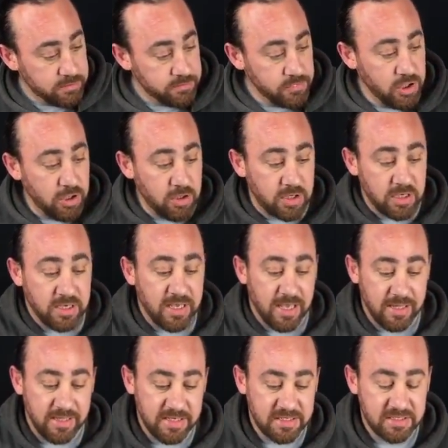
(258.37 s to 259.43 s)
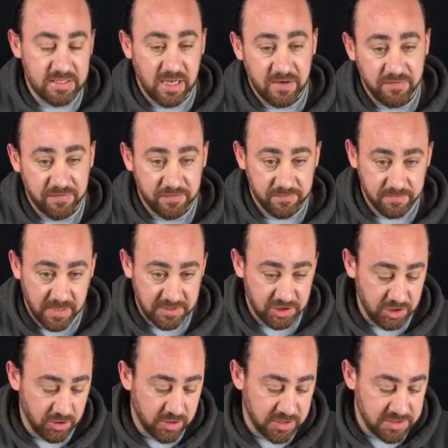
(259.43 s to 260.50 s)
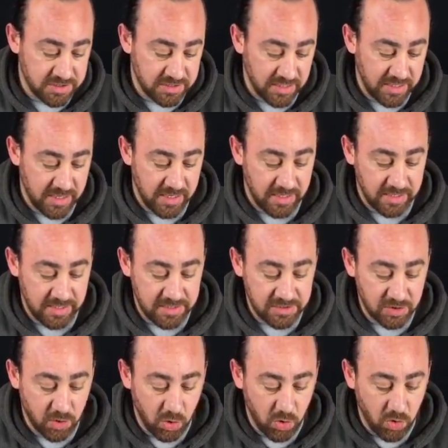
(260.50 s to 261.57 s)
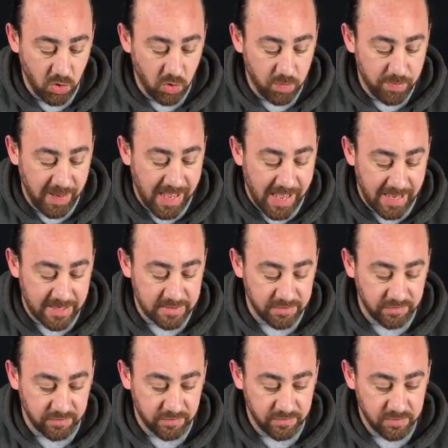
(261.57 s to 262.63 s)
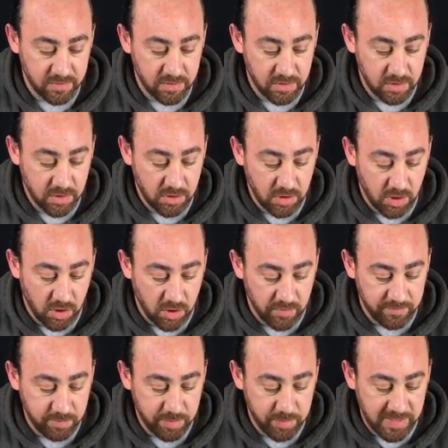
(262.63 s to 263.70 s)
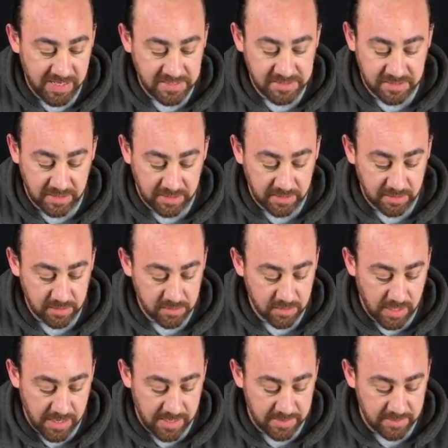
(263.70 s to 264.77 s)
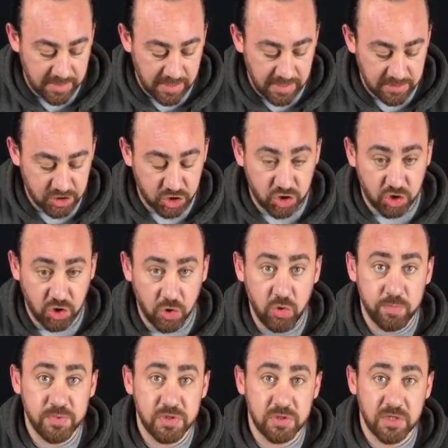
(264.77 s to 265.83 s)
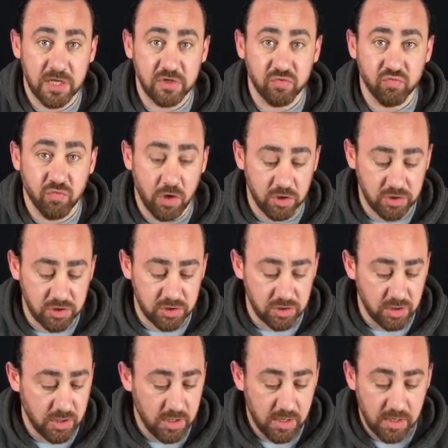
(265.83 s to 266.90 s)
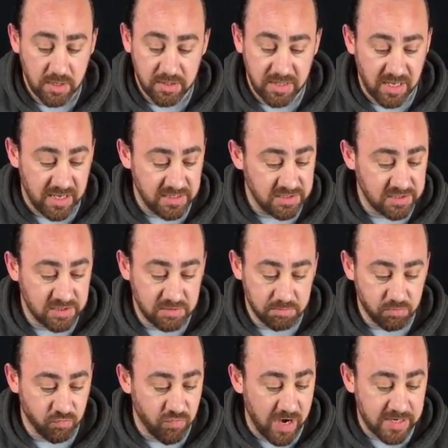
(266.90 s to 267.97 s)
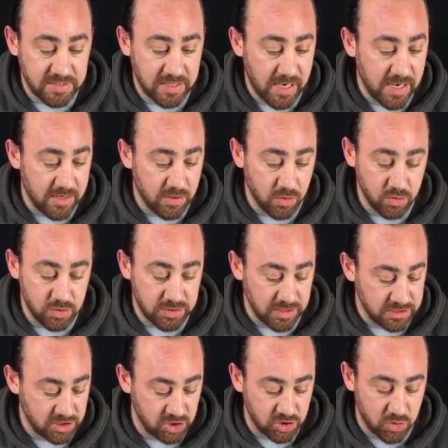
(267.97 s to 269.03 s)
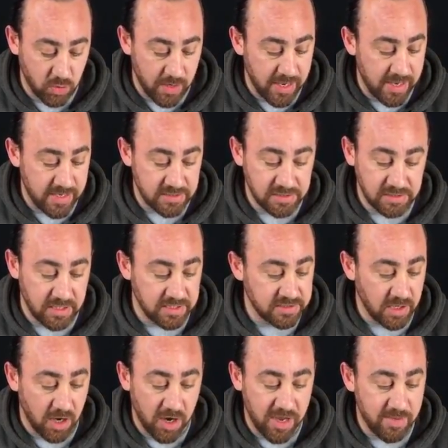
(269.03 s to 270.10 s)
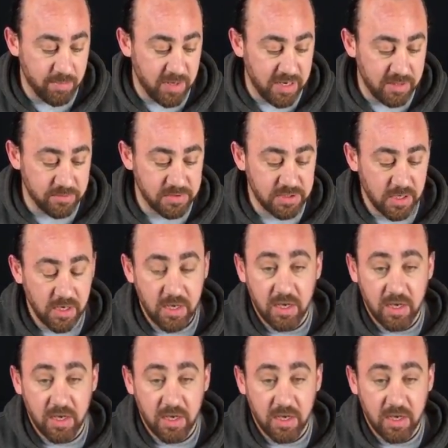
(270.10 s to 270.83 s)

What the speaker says: You can get this stuff, as you can see here. These are all packs of plastic, and there's tubes, there's rods, there's rectangles, there's squares, there's I-beams.